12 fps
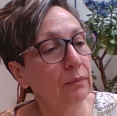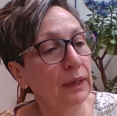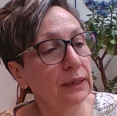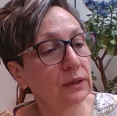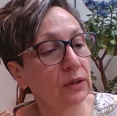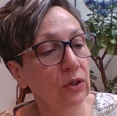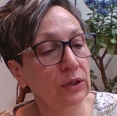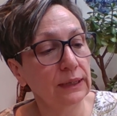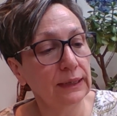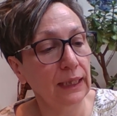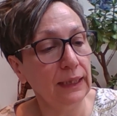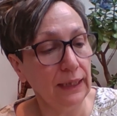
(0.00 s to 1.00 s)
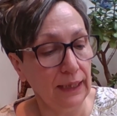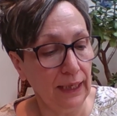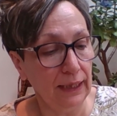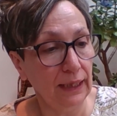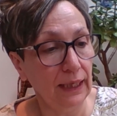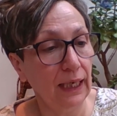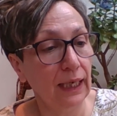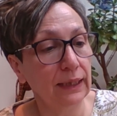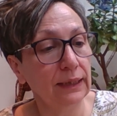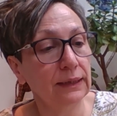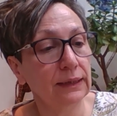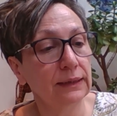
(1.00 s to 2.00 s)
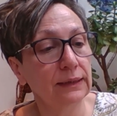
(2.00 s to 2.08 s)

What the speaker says: It's L'Occitane again, and it is